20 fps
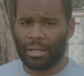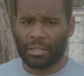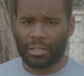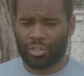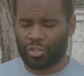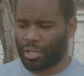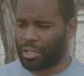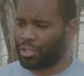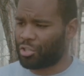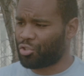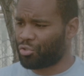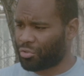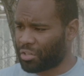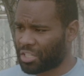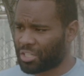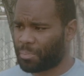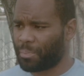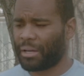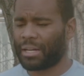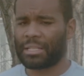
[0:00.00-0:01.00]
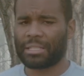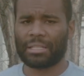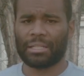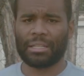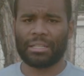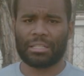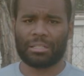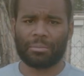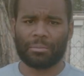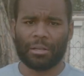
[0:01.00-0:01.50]
They try to trespass
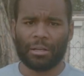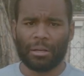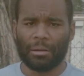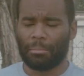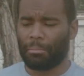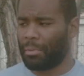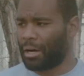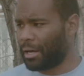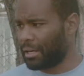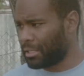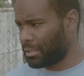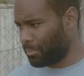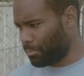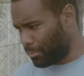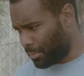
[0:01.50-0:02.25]
against my